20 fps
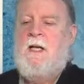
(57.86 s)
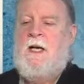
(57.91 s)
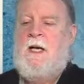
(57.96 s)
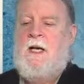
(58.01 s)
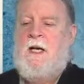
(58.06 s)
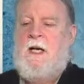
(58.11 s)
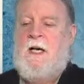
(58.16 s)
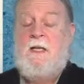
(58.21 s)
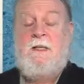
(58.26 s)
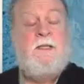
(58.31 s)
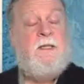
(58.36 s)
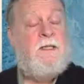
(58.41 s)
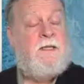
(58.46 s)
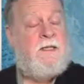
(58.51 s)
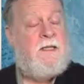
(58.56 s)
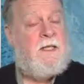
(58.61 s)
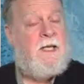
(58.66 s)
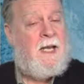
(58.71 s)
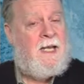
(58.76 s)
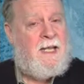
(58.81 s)
Uh, the
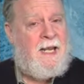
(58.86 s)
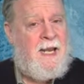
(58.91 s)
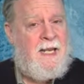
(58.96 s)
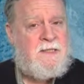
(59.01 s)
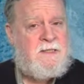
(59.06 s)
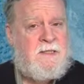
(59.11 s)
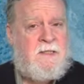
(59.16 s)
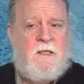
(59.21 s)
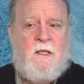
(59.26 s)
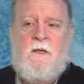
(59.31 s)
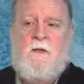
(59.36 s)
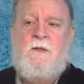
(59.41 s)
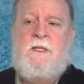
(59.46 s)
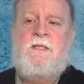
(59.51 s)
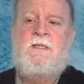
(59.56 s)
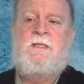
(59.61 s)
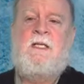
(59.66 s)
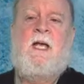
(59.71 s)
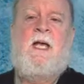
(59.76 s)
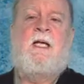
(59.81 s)
thing I ask, though,
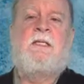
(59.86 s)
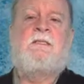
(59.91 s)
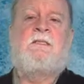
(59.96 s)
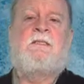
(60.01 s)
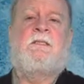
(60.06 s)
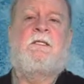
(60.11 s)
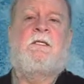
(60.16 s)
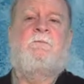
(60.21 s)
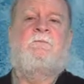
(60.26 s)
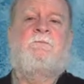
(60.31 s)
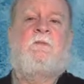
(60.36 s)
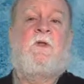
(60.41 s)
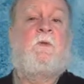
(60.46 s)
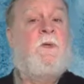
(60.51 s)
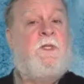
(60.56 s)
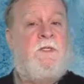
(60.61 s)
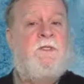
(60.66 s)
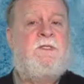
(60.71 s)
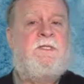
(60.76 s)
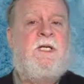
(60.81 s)
is that um,
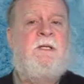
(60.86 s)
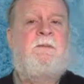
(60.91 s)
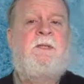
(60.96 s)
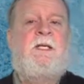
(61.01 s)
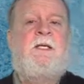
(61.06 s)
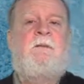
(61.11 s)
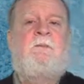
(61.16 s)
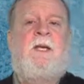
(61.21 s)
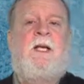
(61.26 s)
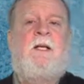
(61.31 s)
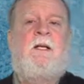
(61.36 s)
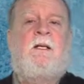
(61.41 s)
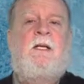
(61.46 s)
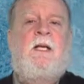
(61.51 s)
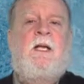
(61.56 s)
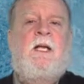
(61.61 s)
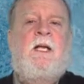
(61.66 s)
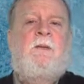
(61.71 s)
when you send me email,